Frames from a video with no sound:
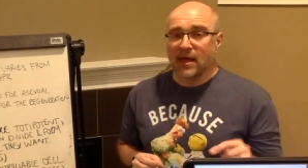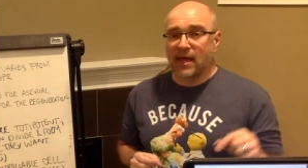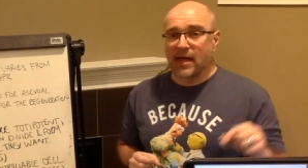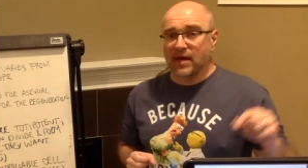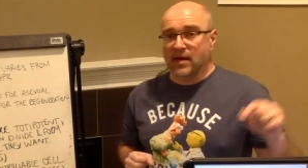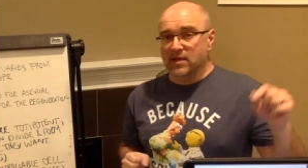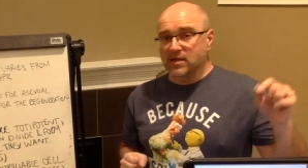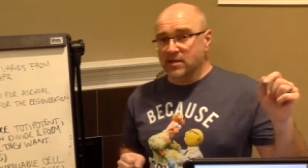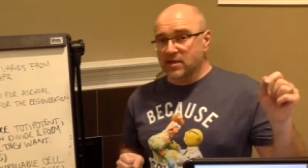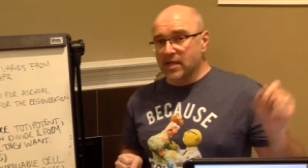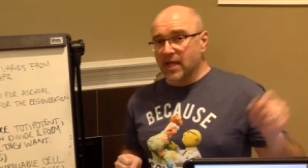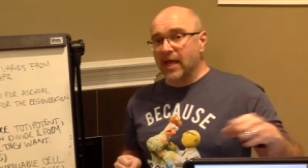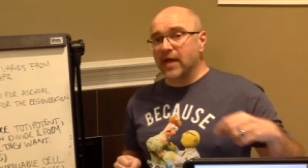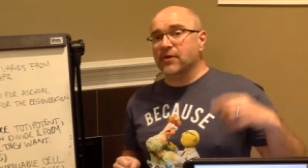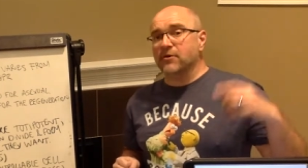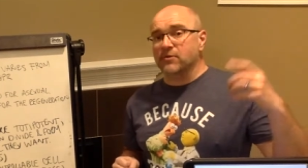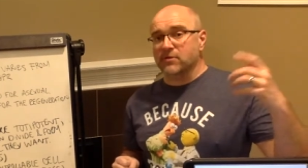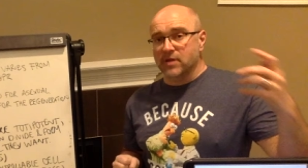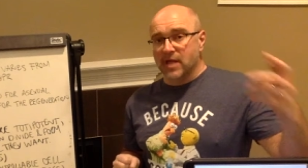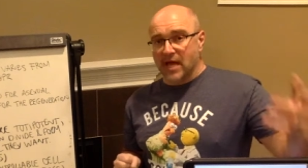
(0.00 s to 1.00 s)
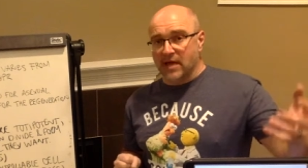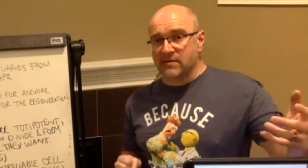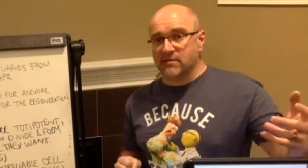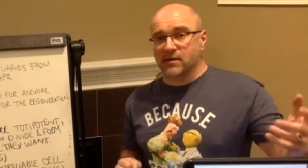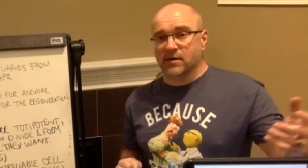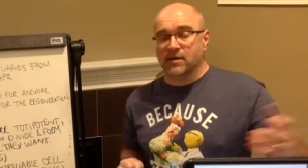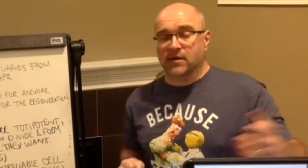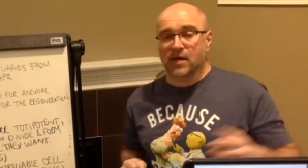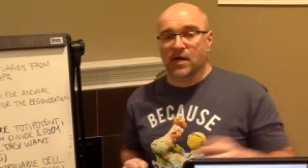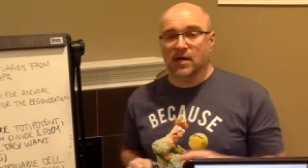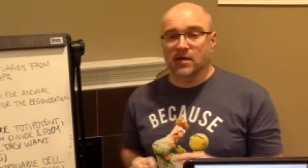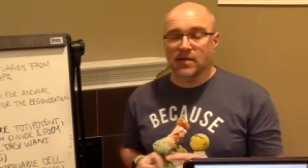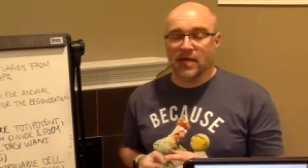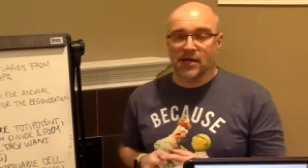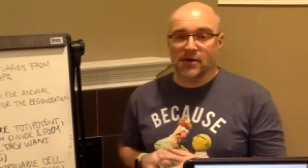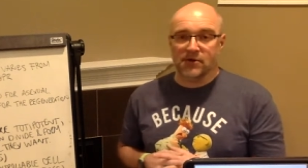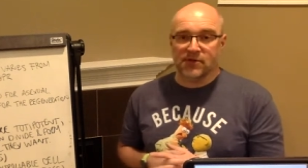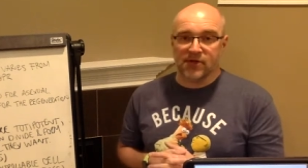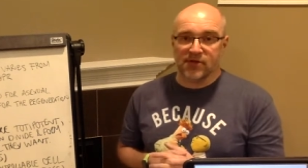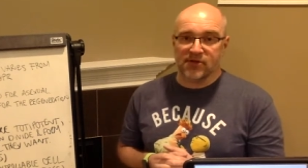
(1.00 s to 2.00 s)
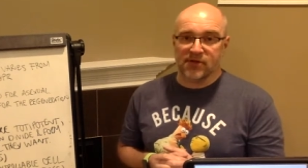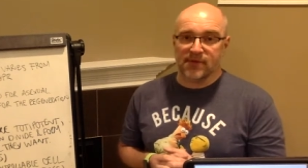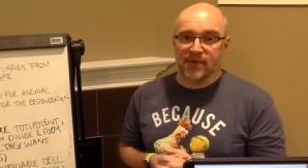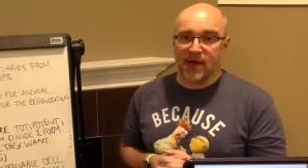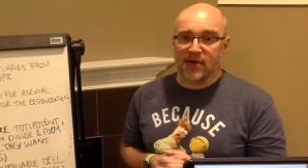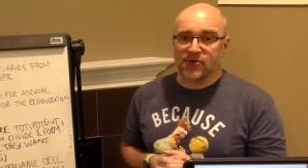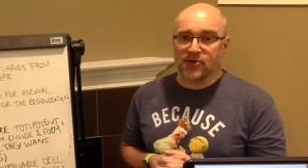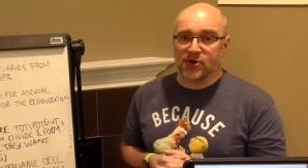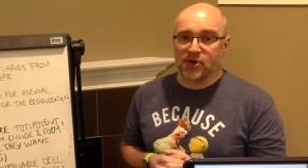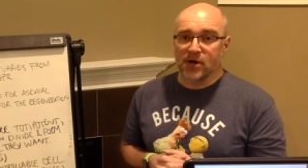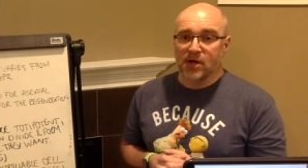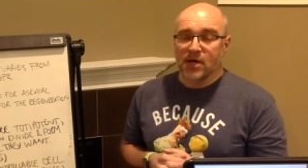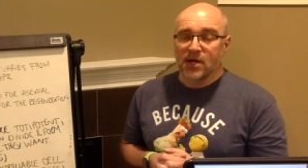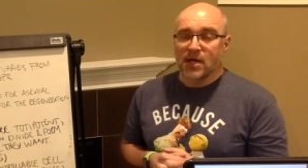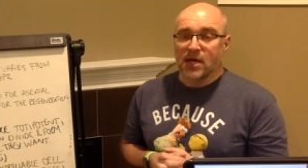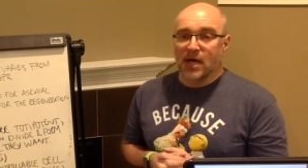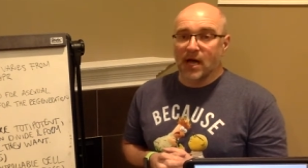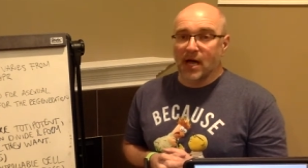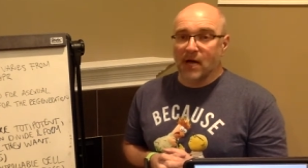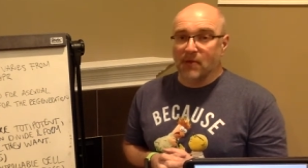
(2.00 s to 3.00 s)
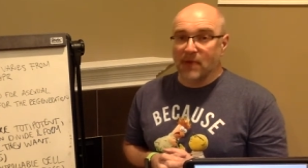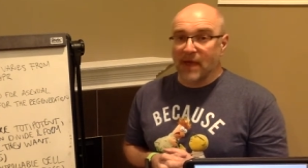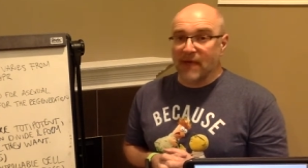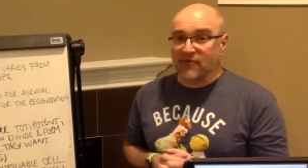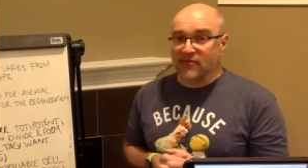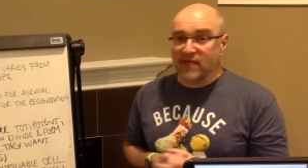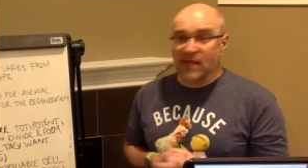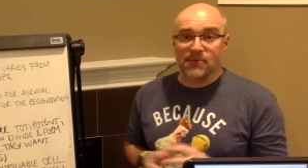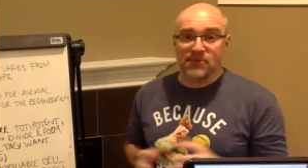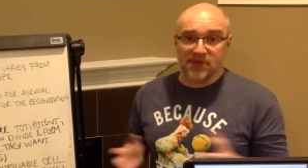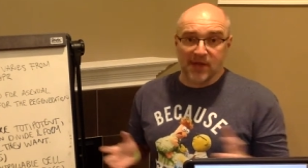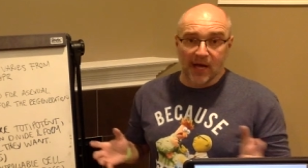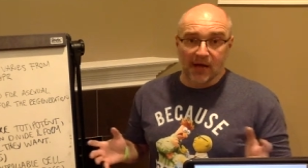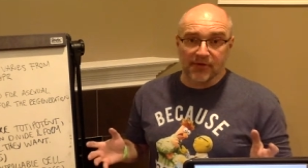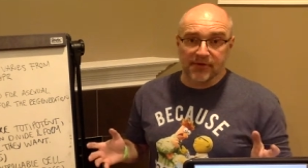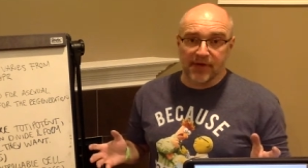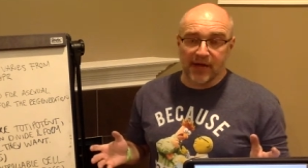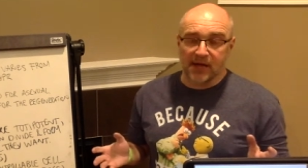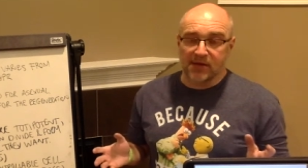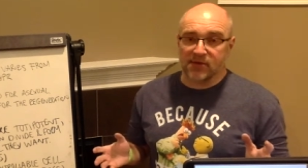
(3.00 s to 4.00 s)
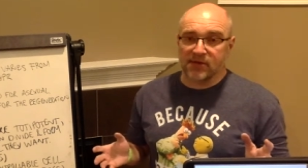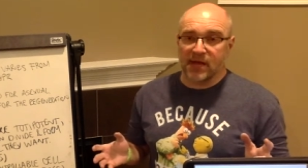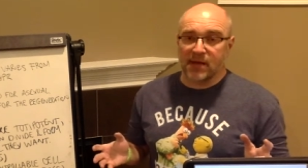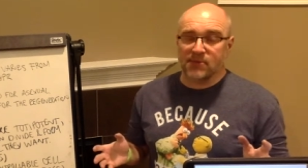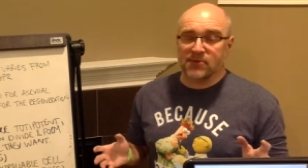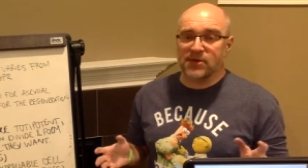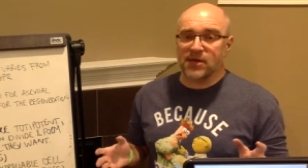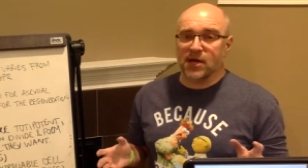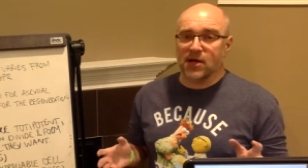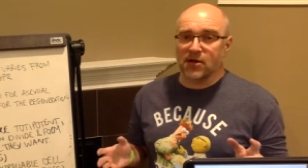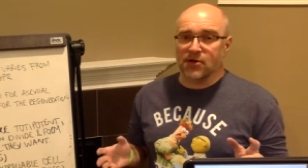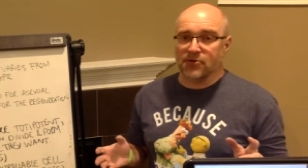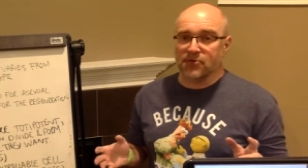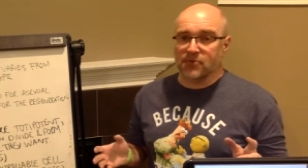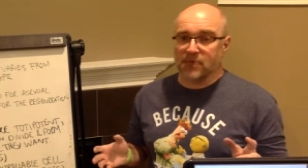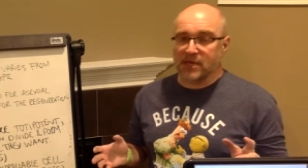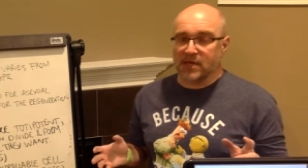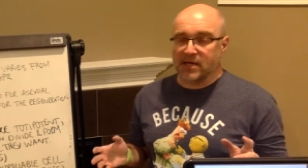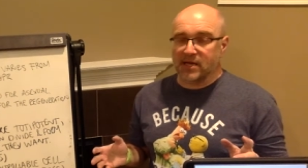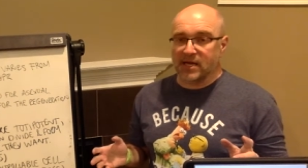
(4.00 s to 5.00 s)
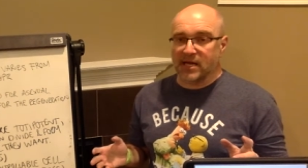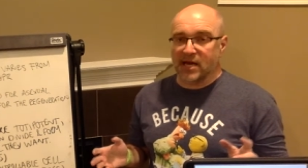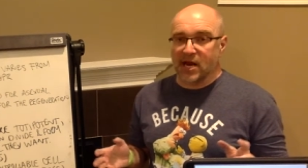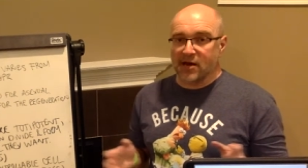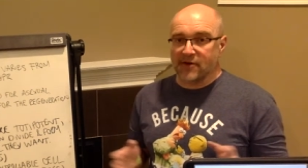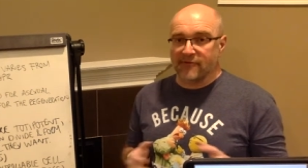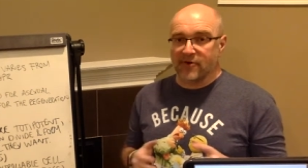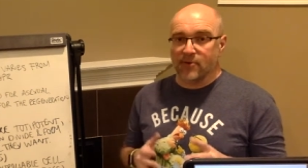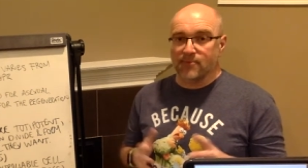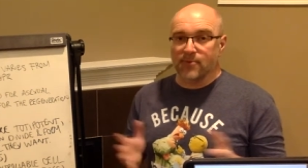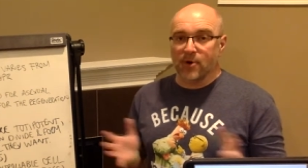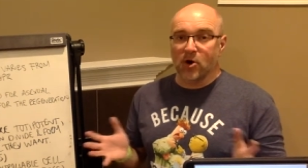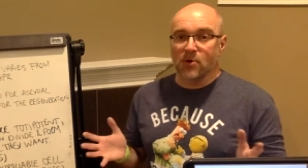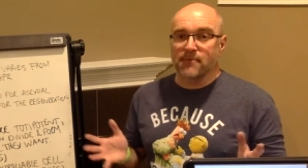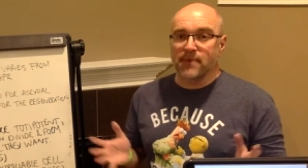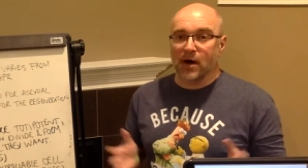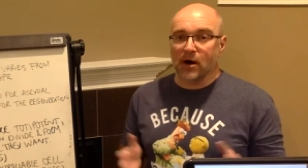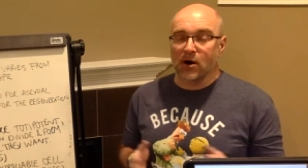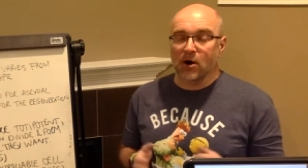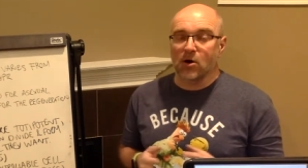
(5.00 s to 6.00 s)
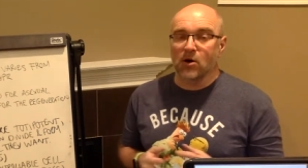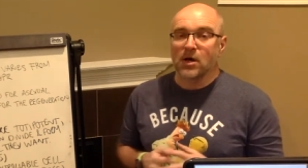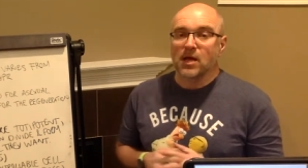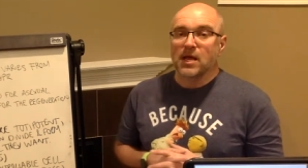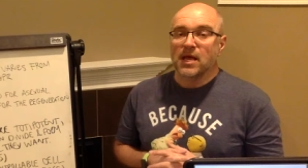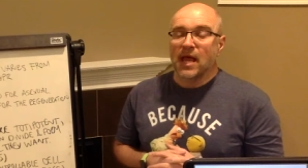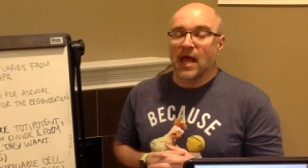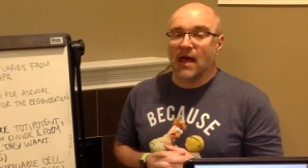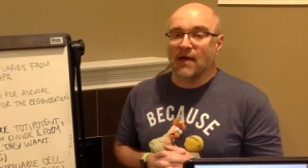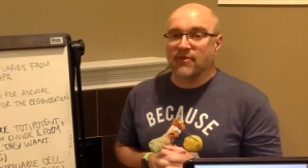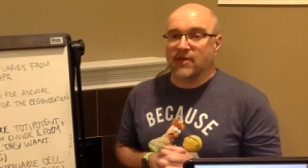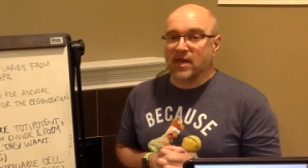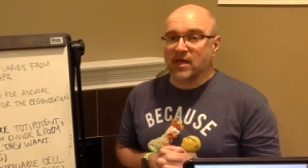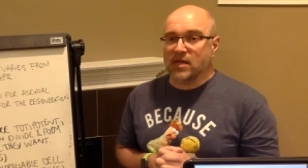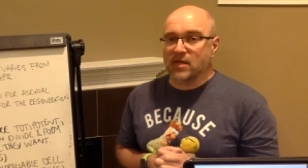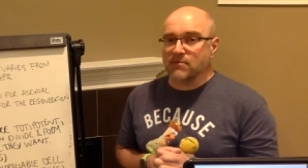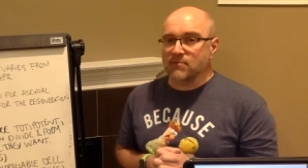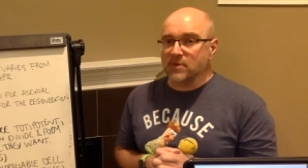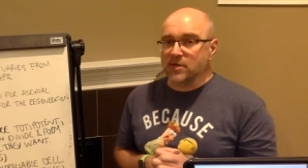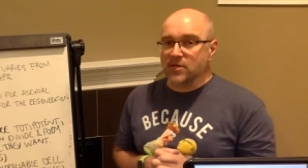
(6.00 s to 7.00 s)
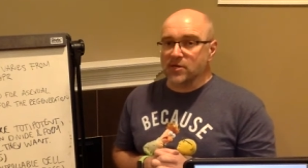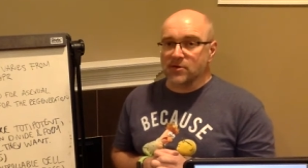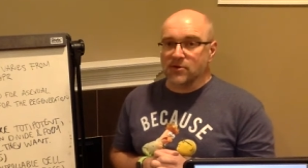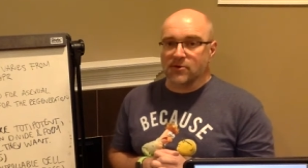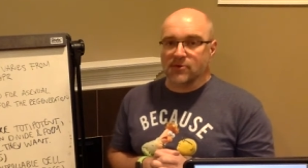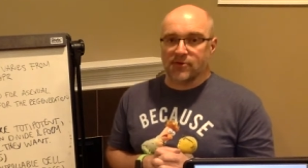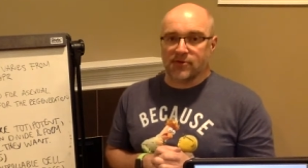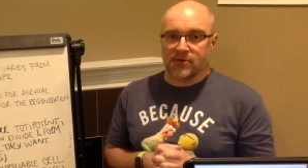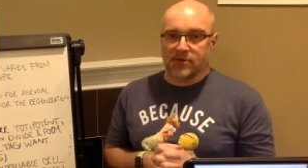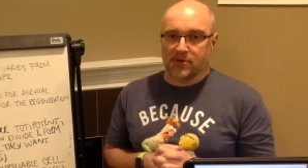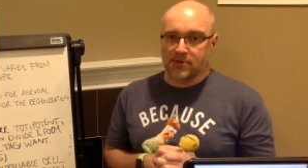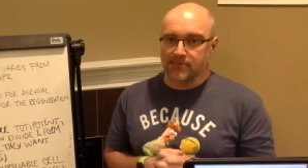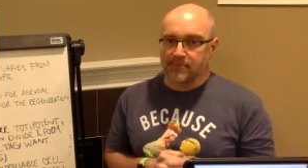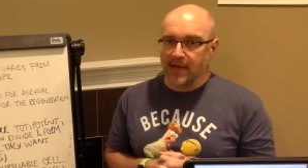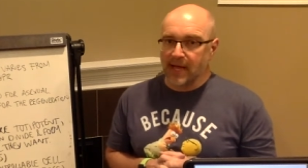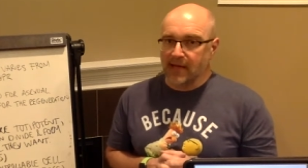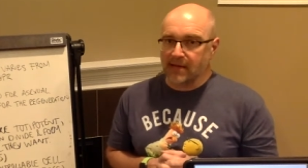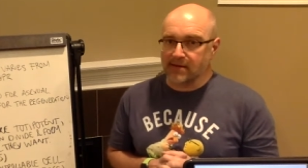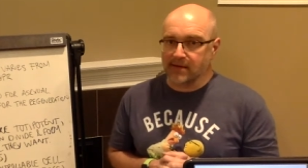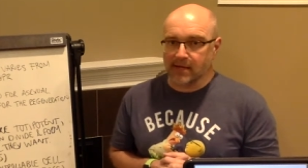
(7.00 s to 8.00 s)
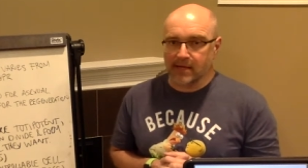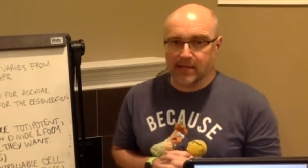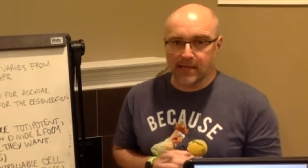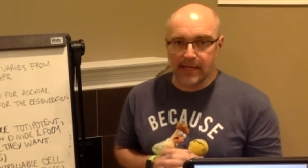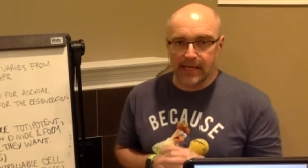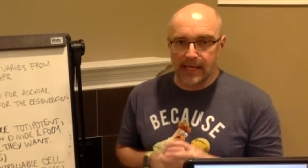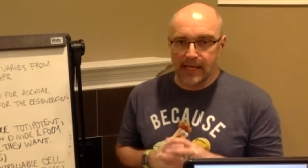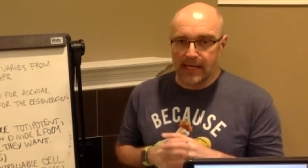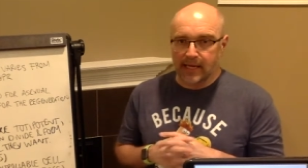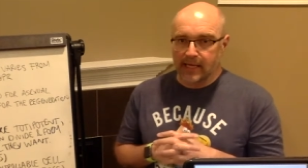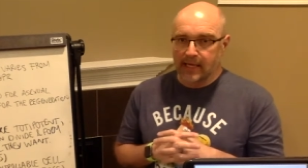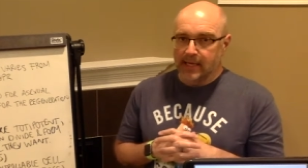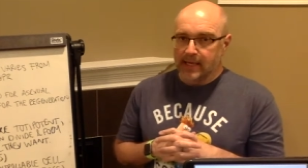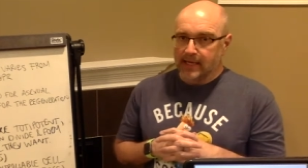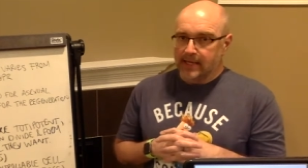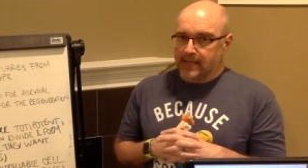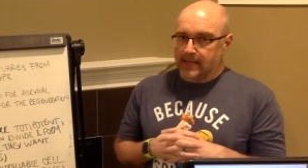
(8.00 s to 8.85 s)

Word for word: in a later lesson uh, later this semester. Uh, we have stem cells, and stem cells we can get out of our bone marrow, and they can be used to basically